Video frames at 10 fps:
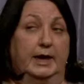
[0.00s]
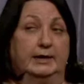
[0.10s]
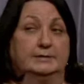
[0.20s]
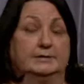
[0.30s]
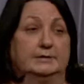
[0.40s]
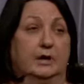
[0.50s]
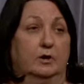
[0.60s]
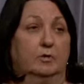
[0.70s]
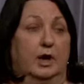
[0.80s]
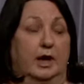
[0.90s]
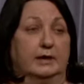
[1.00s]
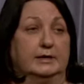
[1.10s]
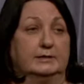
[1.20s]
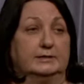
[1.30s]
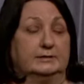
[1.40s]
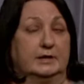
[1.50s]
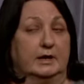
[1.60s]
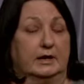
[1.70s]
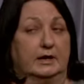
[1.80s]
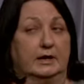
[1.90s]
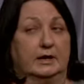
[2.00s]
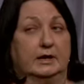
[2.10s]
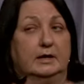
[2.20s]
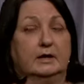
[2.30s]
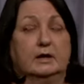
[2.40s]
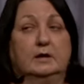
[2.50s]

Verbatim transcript: And so I can say,